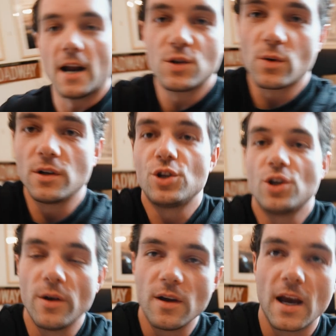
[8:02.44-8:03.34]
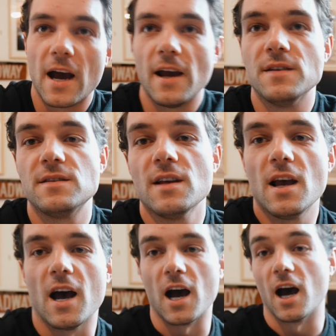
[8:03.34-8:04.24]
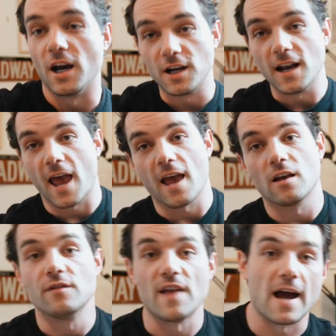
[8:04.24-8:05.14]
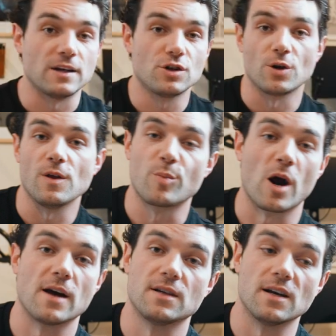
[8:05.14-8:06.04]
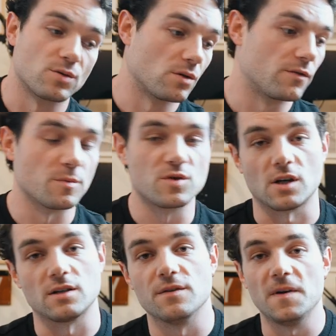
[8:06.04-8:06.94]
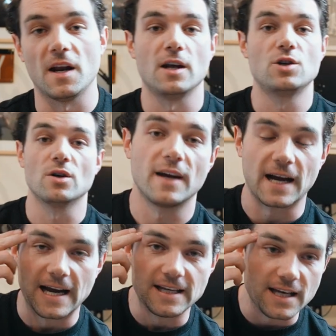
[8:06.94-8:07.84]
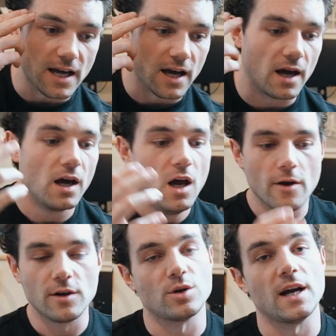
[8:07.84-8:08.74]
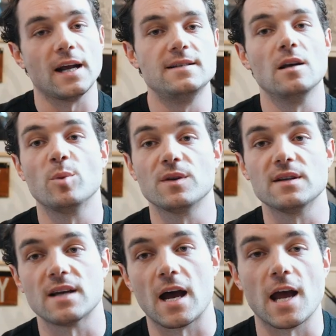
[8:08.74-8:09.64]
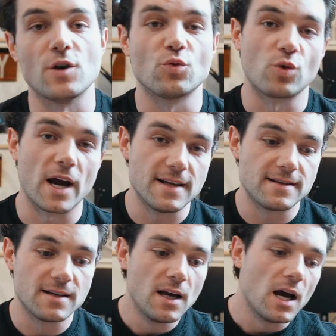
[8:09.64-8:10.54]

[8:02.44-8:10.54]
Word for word: I just wanted to show you guys uh, a good angle of that, just show you the process sort of from start to finish of like idea, you can create a simple design, write